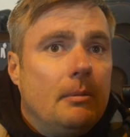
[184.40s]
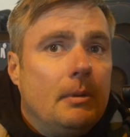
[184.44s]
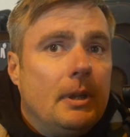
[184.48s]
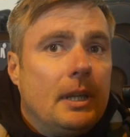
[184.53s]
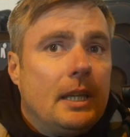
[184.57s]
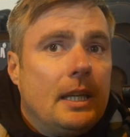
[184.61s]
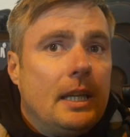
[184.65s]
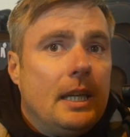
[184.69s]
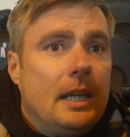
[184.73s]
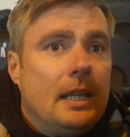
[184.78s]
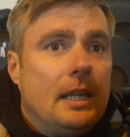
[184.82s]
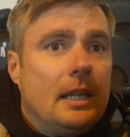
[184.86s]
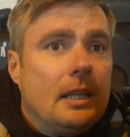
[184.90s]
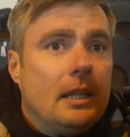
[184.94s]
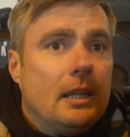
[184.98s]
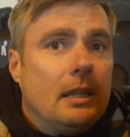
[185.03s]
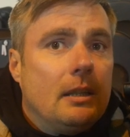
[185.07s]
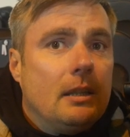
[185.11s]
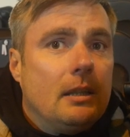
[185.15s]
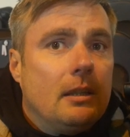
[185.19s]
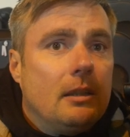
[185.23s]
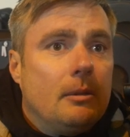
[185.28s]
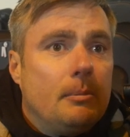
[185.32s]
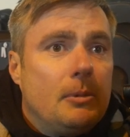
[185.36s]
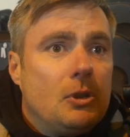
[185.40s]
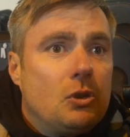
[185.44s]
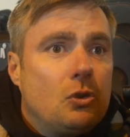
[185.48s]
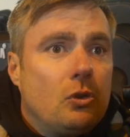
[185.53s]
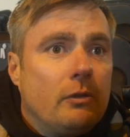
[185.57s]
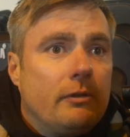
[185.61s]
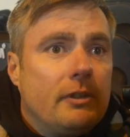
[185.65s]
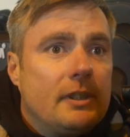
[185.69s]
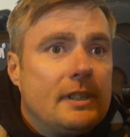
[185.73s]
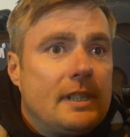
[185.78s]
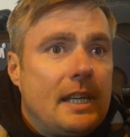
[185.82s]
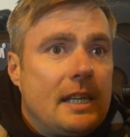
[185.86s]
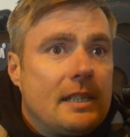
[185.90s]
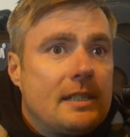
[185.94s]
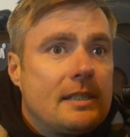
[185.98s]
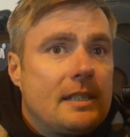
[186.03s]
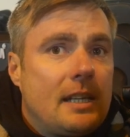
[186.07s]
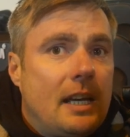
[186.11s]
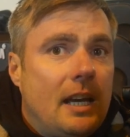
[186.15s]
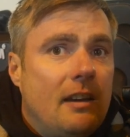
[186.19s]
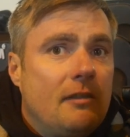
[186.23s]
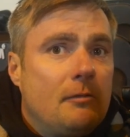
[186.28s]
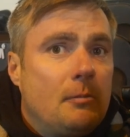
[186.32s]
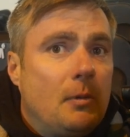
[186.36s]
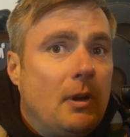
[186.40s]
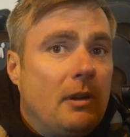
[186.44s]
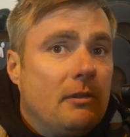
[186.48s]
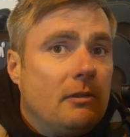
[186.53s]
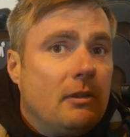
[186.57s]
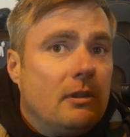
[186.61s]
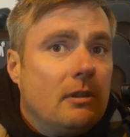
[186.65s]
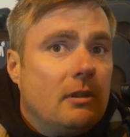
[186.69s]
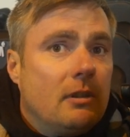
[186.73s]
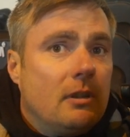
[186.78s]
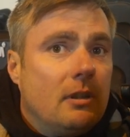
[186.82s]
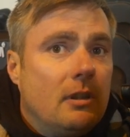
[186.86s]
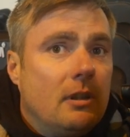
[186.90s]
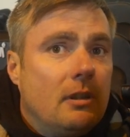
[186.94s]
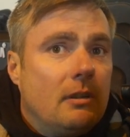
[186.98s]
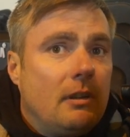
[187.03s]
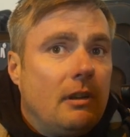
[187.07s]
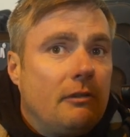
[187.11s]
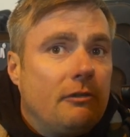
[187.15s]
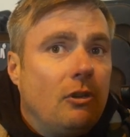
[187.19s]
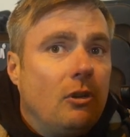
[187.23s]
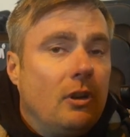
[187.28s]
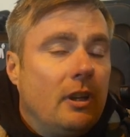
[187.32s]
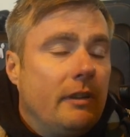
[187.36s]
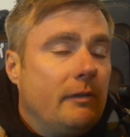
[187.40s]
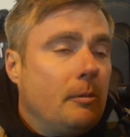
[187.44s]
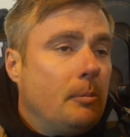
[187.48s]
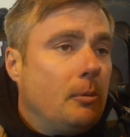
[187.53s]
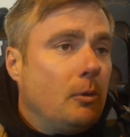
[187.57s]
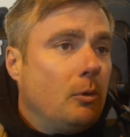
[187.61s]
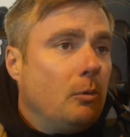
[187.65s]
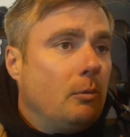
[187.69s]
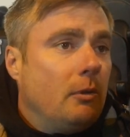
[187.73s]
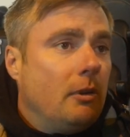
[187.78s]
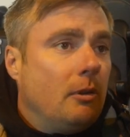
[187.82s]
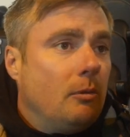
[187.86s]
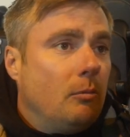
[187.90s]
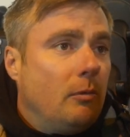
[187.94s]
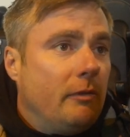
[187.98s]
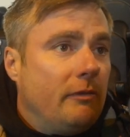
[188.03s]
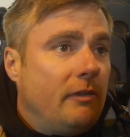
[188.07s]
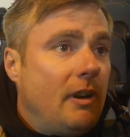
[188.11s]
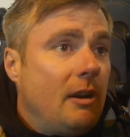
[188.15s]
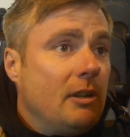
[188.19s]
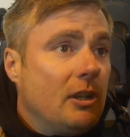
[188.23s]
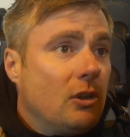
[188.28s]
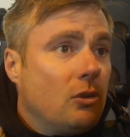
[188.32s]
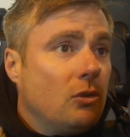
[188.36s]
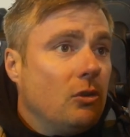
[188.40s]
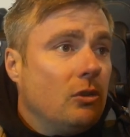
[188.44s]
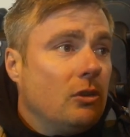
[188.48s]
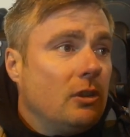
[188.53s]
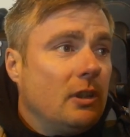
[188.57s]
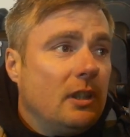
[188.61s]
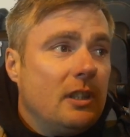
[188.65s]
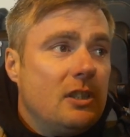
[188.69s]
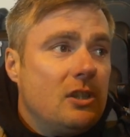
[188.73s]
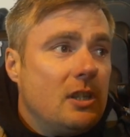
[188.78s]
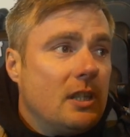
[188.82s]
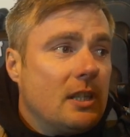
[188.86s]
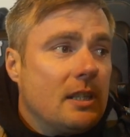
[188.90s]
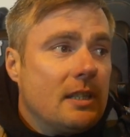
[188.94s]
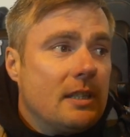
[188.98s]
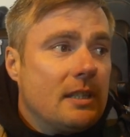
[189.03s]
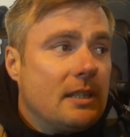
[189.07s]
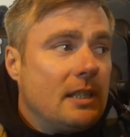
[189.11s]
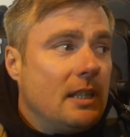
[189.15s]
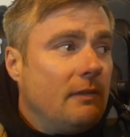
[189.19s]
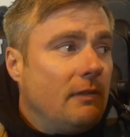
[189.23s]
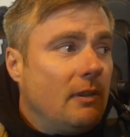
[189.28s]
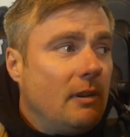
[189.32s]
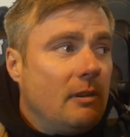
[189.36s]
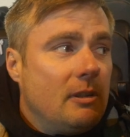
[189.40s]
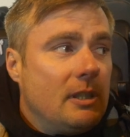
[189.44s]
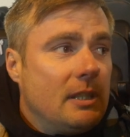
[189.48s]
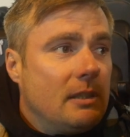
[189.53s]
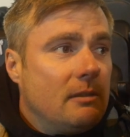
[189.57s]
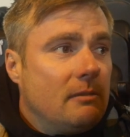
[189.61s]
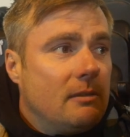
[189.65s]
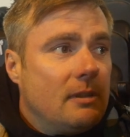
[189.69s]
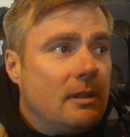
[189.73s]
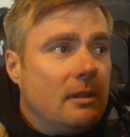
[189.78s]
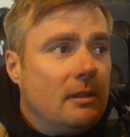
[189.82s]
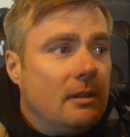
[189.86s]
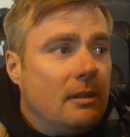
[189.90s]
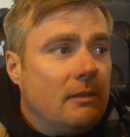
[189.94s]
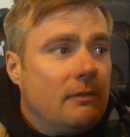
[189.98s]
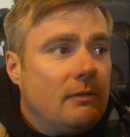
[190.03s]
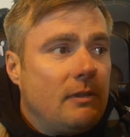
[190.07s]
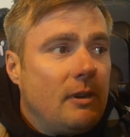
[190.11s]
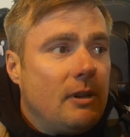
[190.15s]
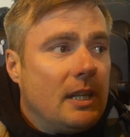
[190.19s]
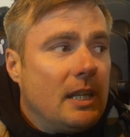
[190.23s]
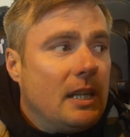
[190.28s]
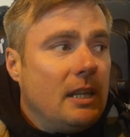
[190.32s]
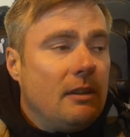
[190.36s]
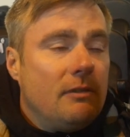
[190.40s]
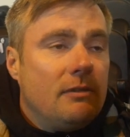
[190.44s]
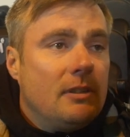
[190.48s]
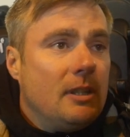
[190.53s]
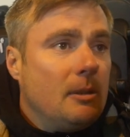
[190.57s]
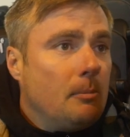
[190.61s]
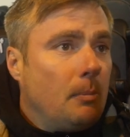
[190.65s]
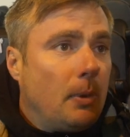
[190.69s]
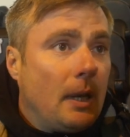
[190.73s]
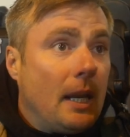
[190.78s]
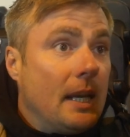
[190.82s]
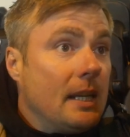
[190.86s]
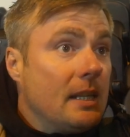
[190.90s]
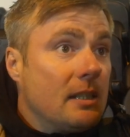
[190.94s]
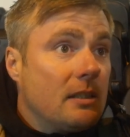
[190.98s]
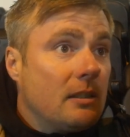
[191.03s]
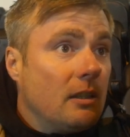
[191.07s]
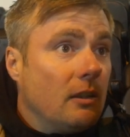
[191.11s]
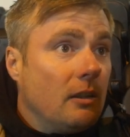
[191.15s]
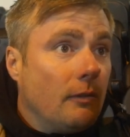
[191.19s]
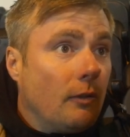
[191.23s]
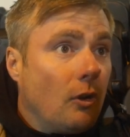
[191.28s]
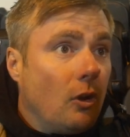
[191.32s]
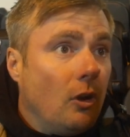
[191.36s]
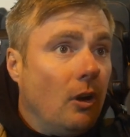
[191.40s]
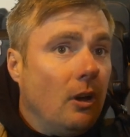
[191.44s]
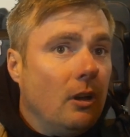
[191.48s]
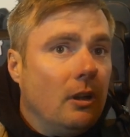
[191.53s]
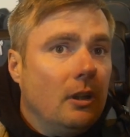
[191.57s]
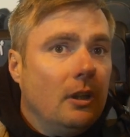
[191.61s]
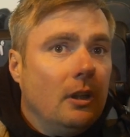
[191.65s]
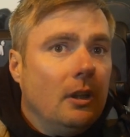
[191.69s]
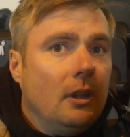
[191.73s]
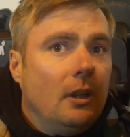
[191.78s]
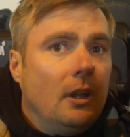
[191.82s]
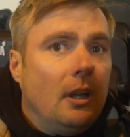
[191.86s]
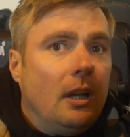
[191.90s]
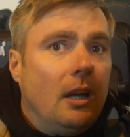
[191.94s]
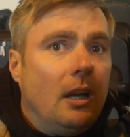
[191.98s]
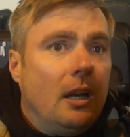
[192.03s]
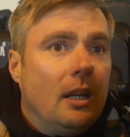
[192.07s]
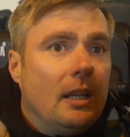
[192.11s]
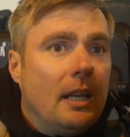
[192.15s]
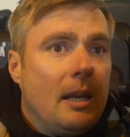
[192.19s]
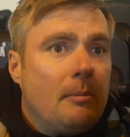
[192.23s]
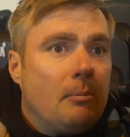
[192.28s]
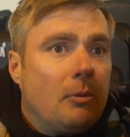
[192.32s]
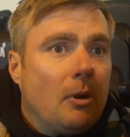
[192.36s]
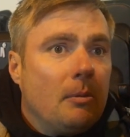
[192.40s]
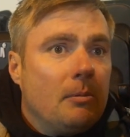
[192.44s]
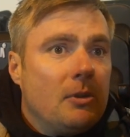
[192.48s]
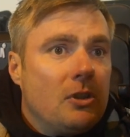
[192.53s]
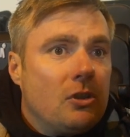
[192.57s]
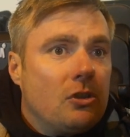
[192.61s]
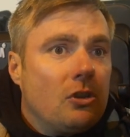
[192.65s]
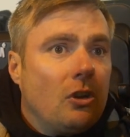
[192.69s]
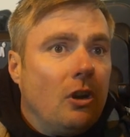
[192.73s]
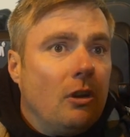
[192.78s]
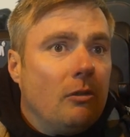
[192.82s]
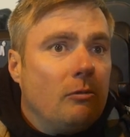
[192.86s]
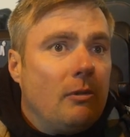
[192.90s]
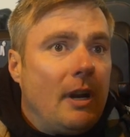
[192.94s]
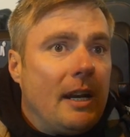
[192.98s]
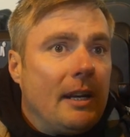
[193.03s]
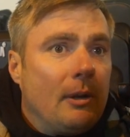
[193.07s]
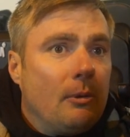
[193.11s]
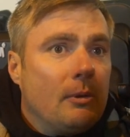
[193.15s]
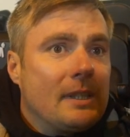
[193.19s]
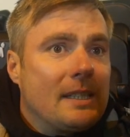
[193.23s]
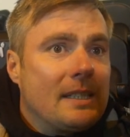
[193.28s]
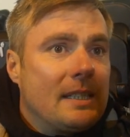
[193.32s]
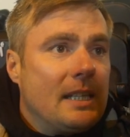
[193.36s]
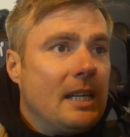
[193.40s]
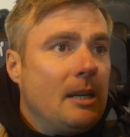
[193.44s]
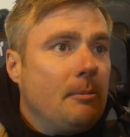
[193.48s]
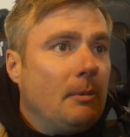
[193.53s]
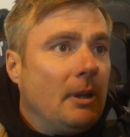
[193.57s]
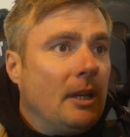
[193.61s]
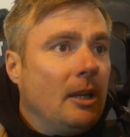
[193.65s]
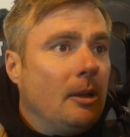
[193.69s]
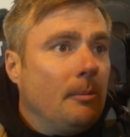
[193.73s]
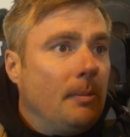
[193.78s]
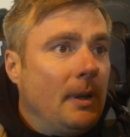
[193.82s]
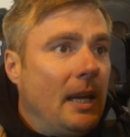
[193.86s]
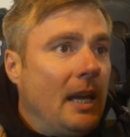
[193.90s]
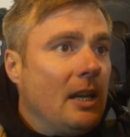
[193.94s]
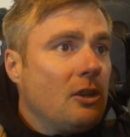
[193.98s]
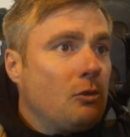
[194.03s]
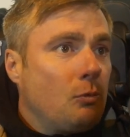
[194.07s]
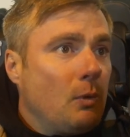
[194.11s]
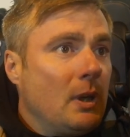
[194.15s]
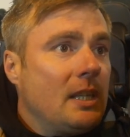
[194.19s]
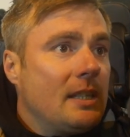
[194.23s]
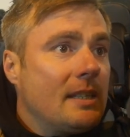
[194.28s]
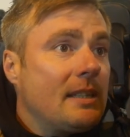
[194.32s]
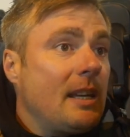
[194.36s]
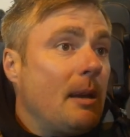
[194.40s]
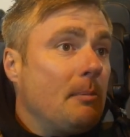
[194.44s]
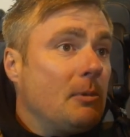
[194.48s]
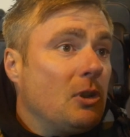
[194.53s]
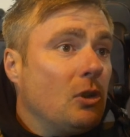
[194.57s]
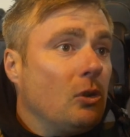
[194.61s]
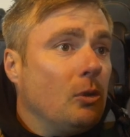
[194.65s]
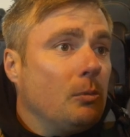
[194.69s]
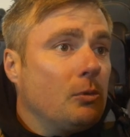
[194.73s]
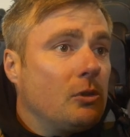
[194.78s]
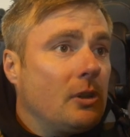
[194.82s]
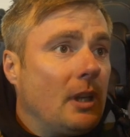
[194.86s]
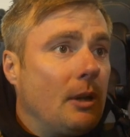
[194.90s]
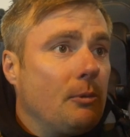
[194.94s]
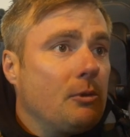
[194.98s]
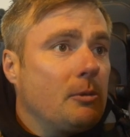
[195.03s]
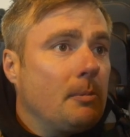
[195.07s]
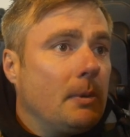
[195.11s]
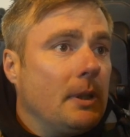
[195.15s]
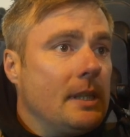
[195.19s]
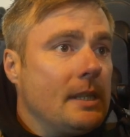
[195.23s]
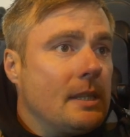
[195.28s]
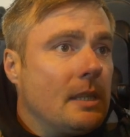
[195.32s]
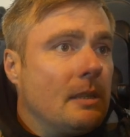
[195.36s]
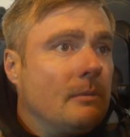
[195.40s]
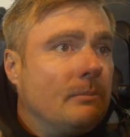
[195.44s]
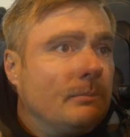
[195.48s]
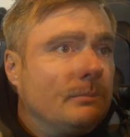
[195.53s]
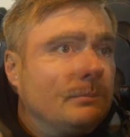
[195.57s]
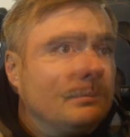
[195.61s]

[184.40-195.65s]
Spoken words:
Again, there'll be tougher tests to have, but I thought Liverpool were very good. As you can see, very, very gifted players that they've got, and they probably sort of ran out of steam a little bit as we stepped it up, so that was pleasing.